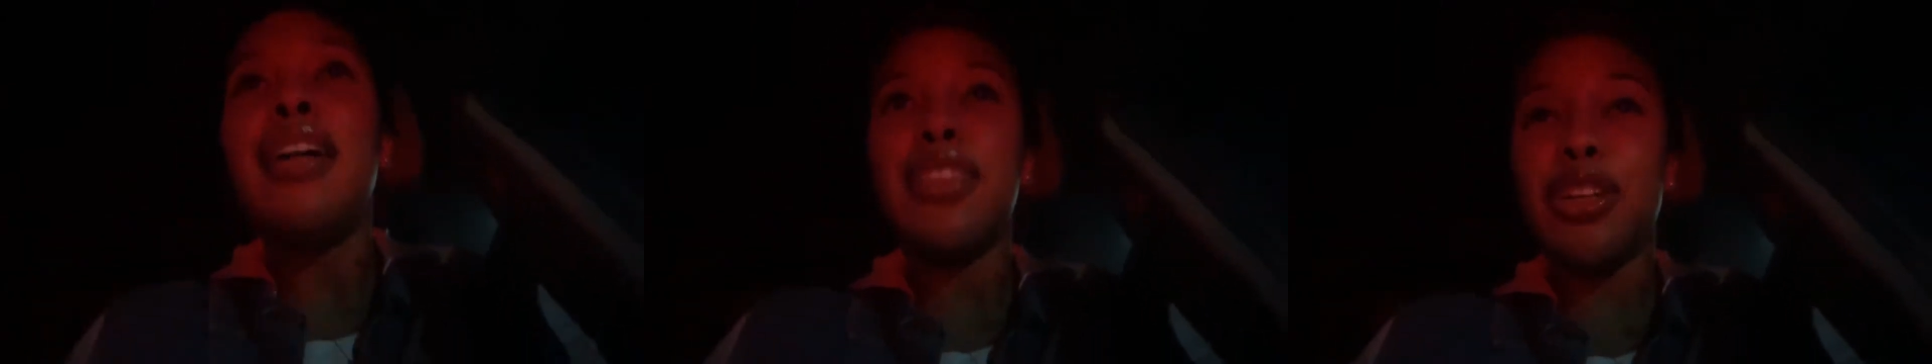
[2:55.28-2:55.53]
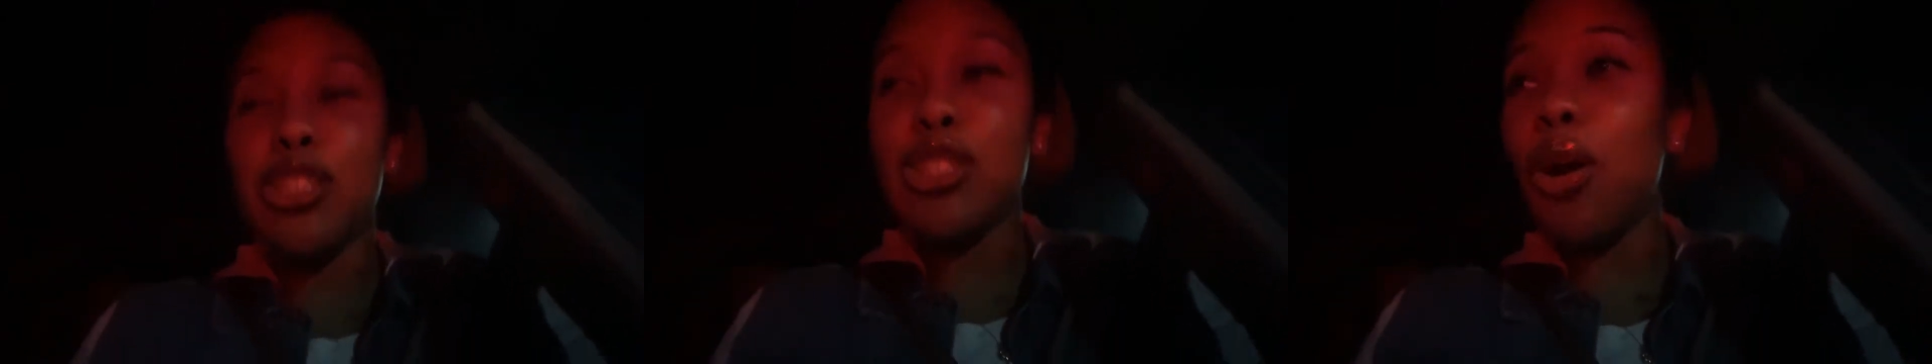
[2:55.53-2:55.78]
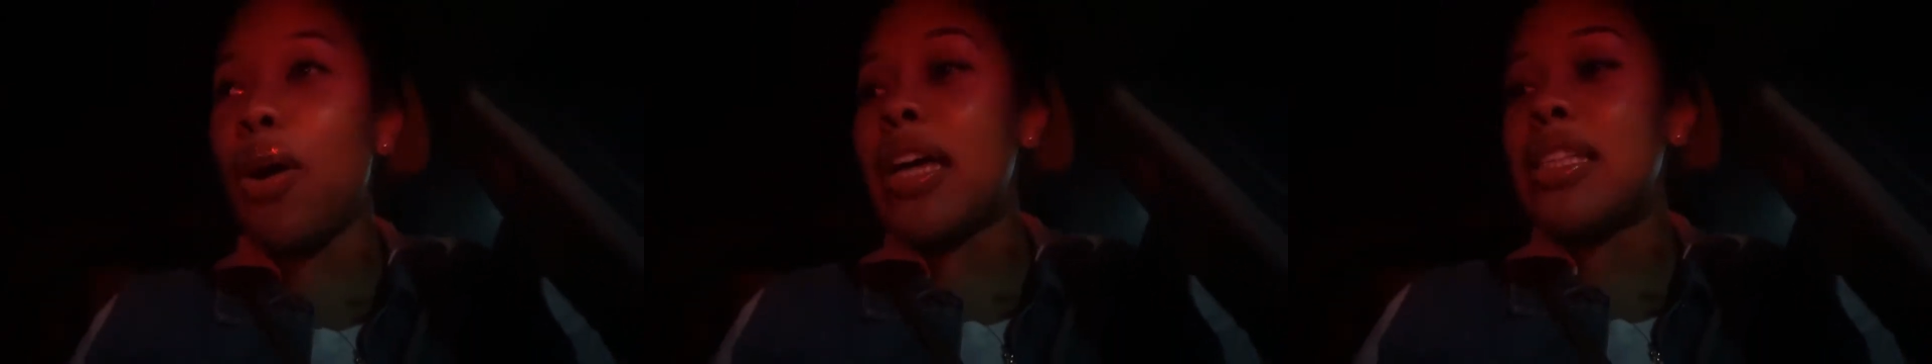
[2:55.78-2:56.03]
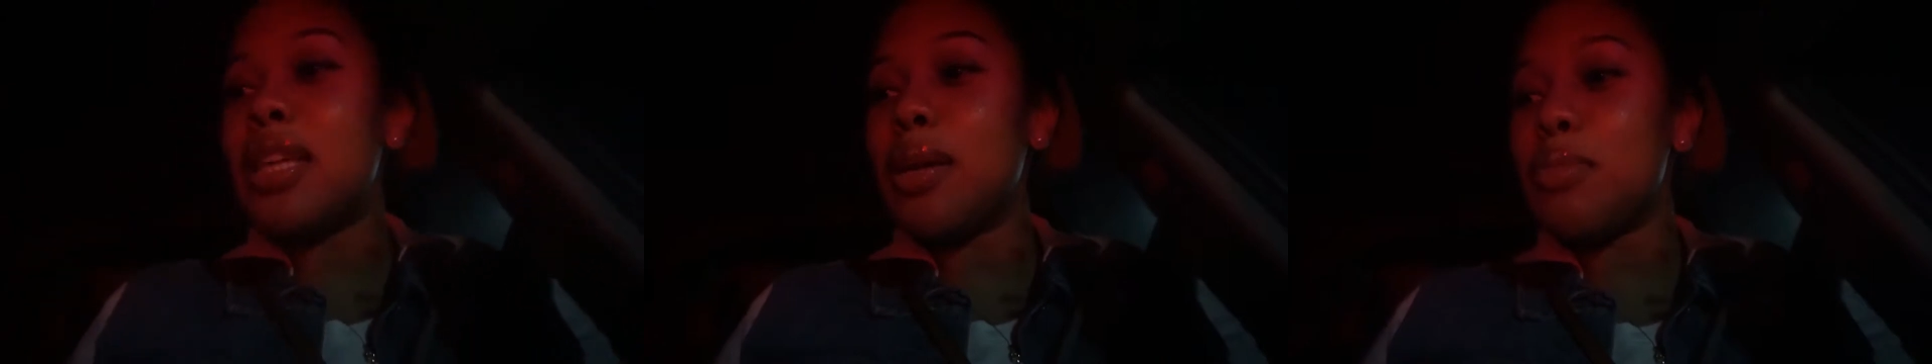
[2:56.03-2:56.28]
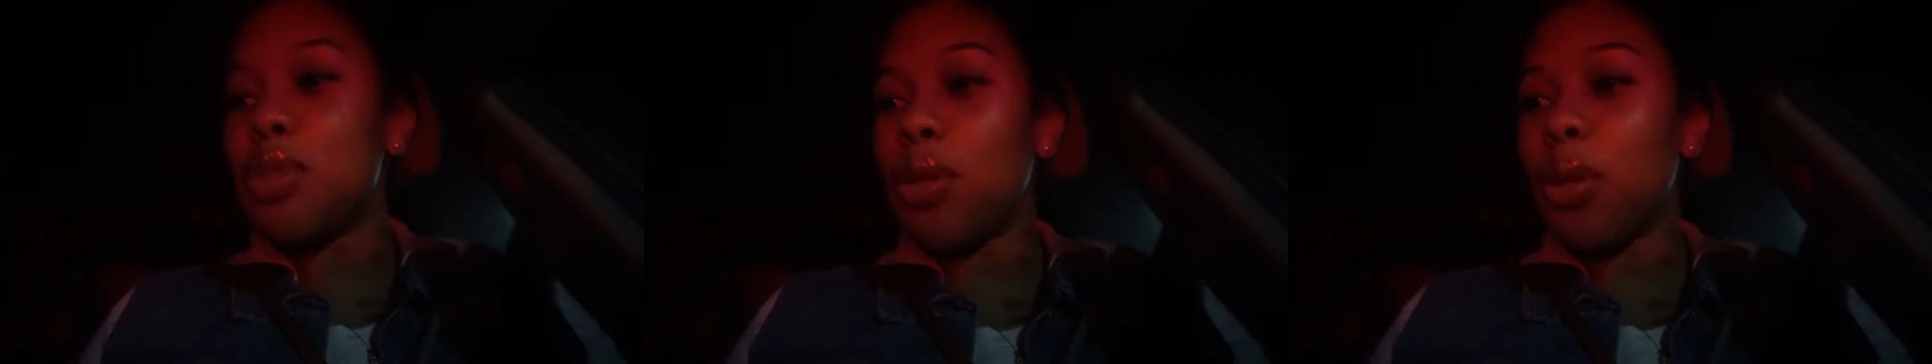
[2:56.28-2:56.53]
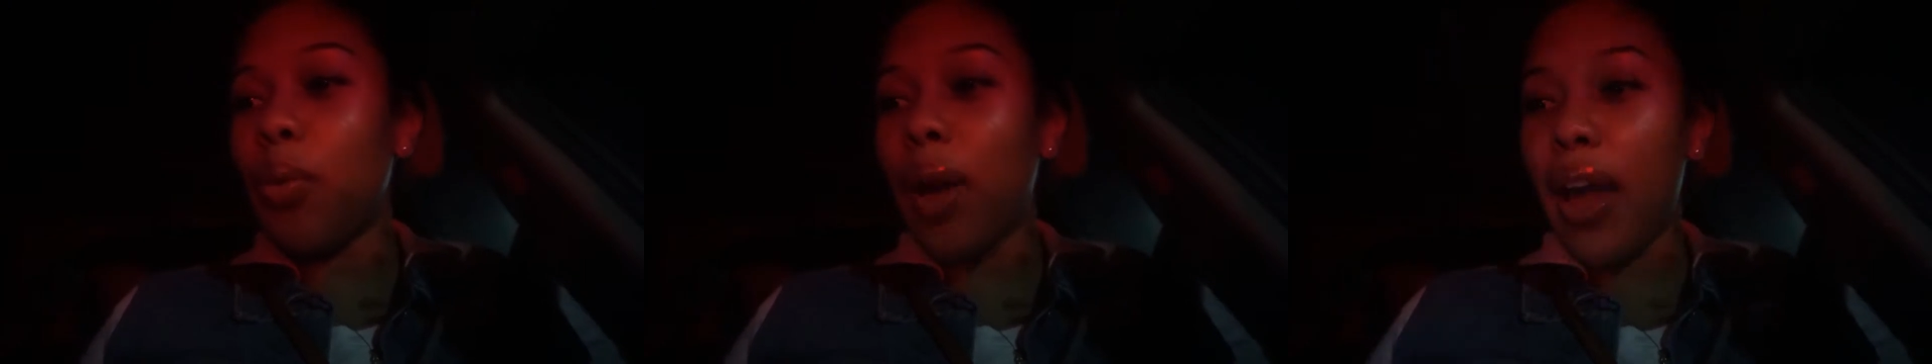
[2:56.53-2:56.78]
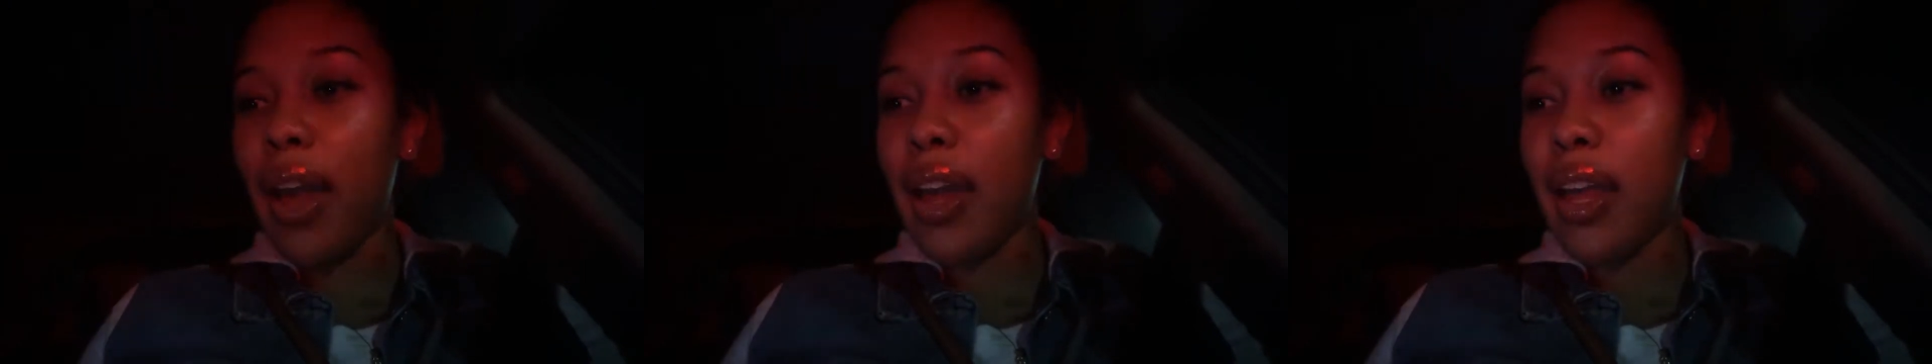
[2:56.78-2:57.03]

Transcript: There's no A T Ms on the way,